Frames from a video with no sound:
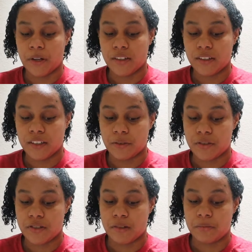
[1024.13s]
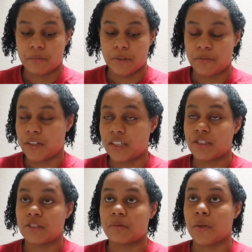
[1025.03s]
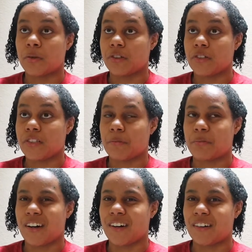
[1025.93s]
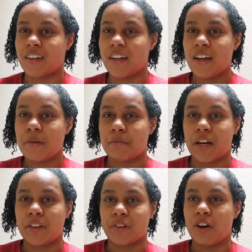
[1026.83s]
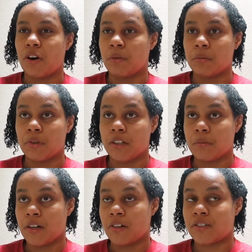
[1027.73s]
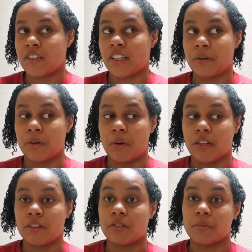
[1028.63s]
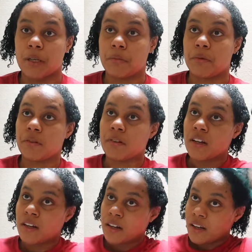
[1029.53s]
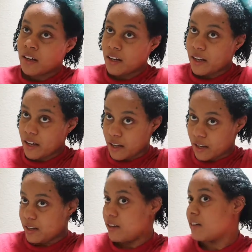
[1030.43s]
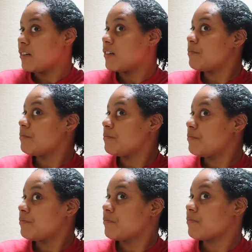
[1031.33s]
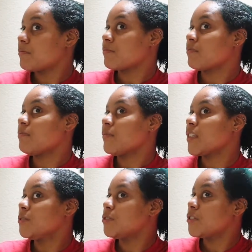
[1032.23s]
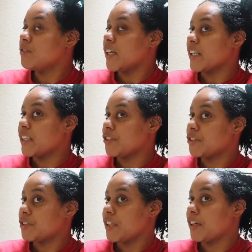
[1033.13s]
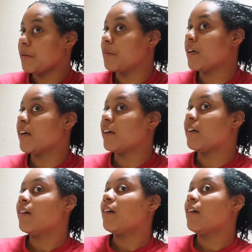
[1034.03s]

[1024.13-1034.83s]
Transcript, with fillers: it and there were some professional bowlers that brought, brought their own bowling balls and they were one of those people and it was just very interesting but